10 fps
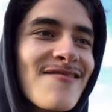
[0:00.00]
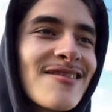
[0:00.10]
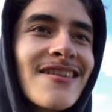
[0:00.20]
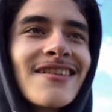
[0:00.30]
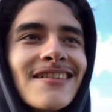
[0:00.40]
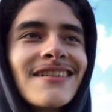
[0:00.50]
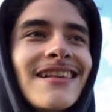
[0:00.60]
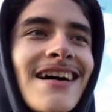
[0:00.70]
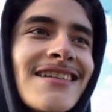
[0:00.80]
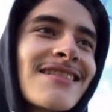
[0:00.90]
and then the
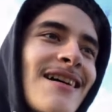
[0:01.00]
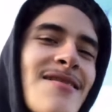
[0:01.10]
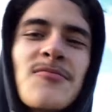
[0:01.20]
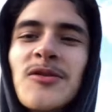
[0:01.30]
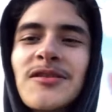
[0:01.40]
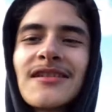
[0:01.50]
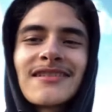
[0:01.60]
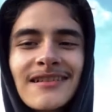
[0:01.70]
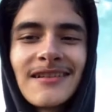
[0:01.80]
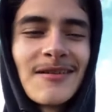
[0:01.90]
last time was just
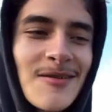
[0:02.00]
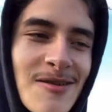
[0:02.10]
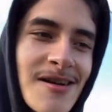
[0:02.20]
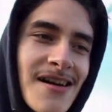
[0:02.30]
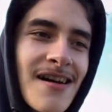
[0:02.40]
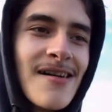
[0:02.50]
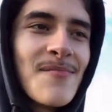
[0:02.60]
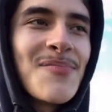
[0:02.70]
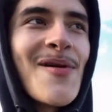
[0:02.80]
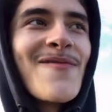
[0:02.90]
a little
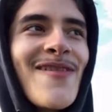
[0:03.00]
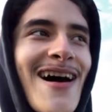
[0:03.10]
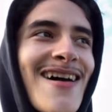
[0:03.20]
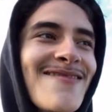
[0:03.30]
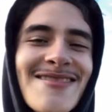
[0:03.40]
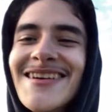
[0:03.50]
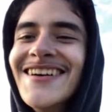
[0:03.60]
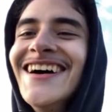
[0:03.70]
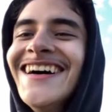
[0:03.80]
0.5, you know.